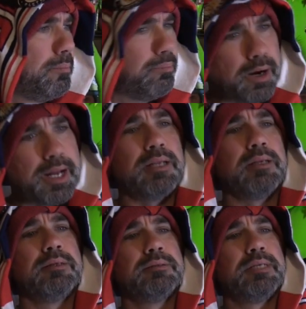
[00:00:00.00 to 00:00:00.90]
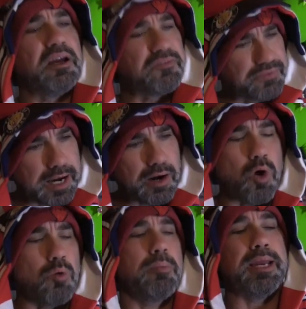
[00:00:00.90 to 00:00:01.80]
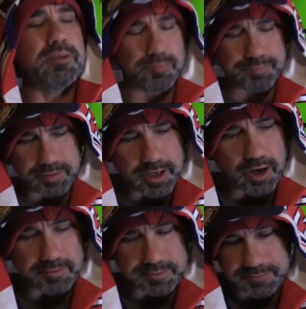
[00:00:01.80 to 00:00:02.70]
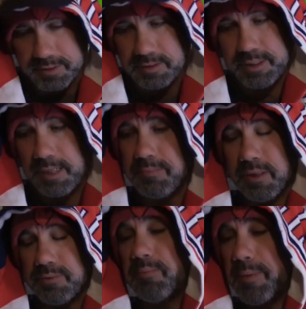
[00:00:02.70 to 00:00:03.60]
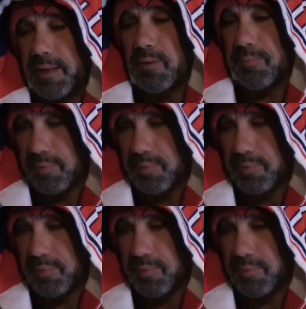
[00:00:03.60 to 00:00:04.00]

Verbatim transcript: But if they don't make the playoffs, if this team doesn't make the